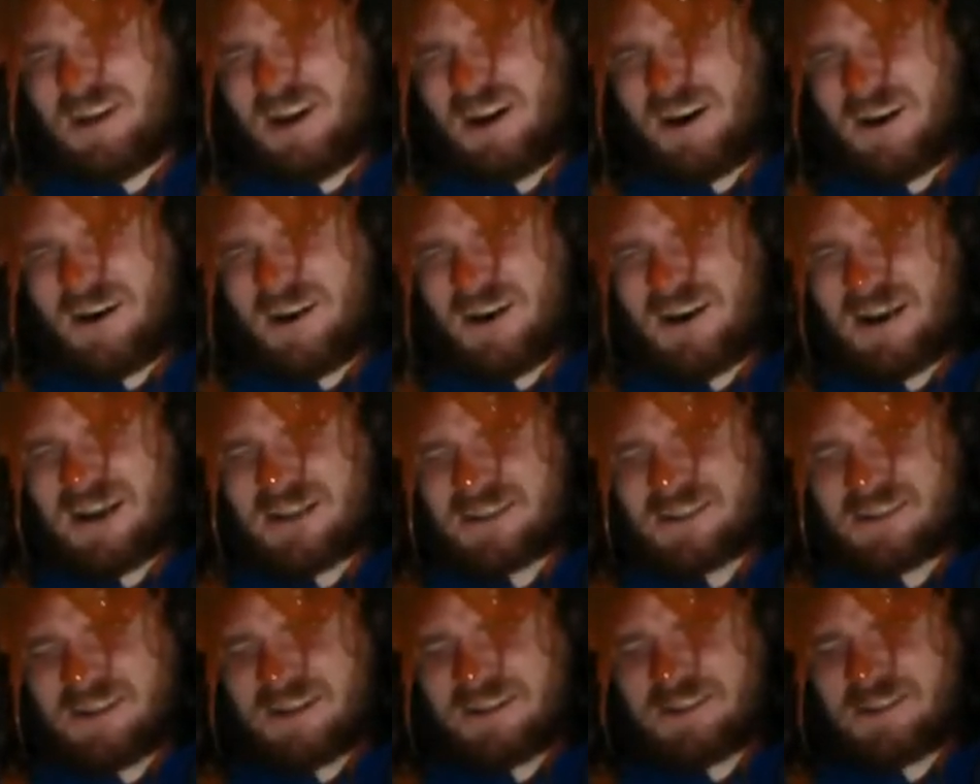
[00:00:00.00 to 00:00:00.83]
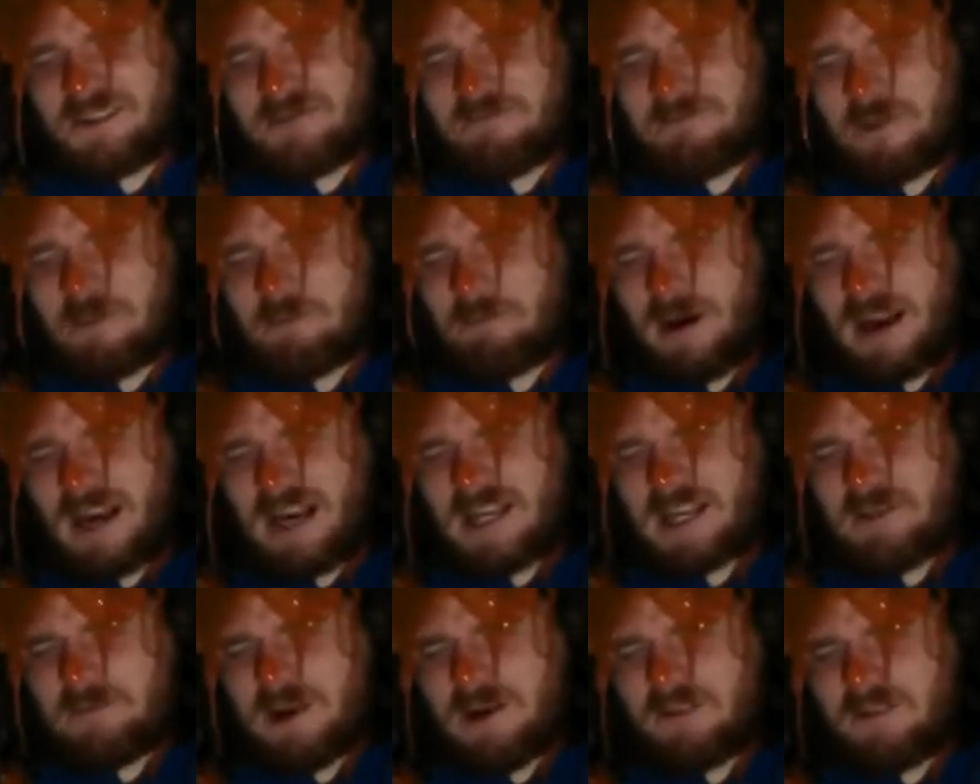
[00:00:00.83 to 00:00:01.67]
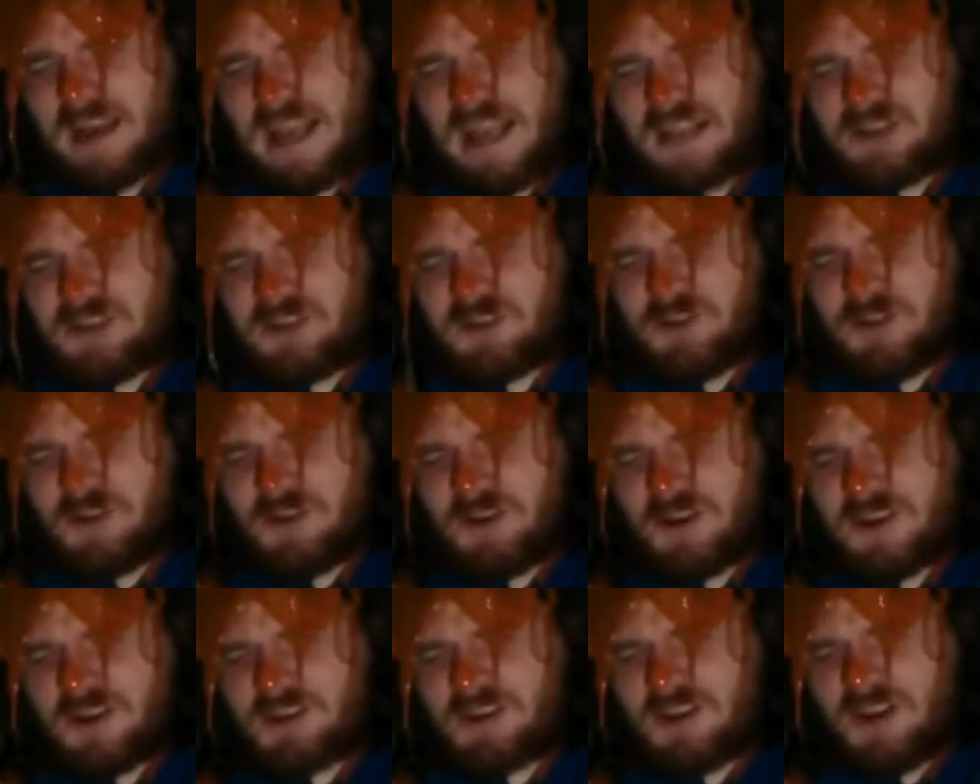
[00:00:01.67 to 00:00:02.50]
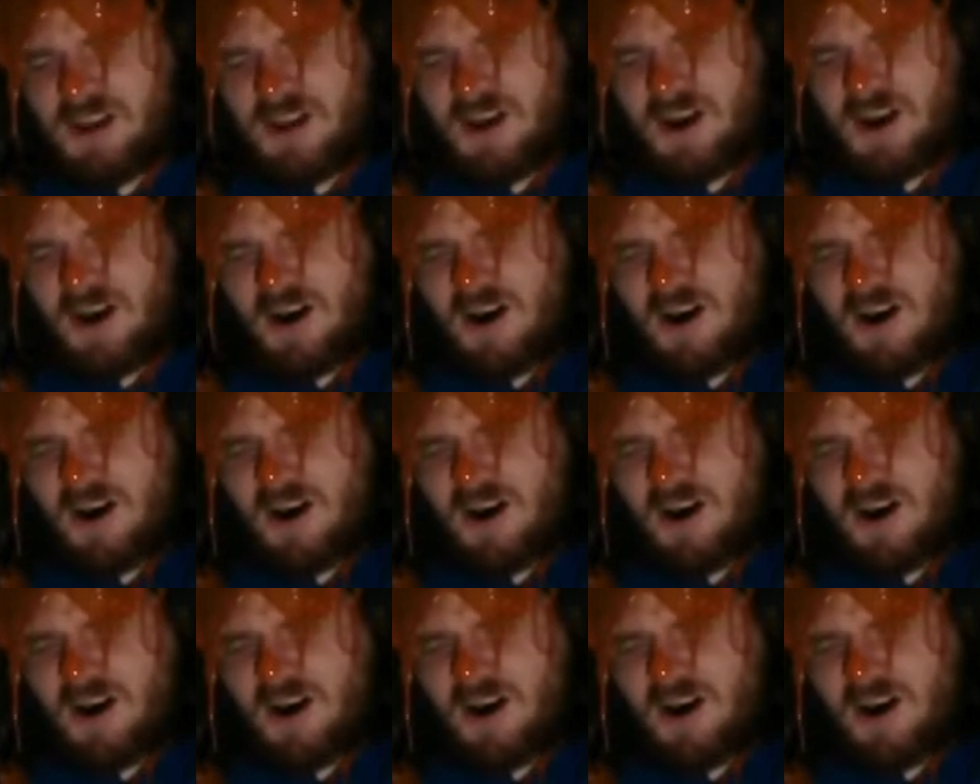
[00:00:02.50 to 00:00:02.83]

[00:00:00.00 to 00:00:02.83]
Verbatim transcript: Oh, it's going down my back and my legs now.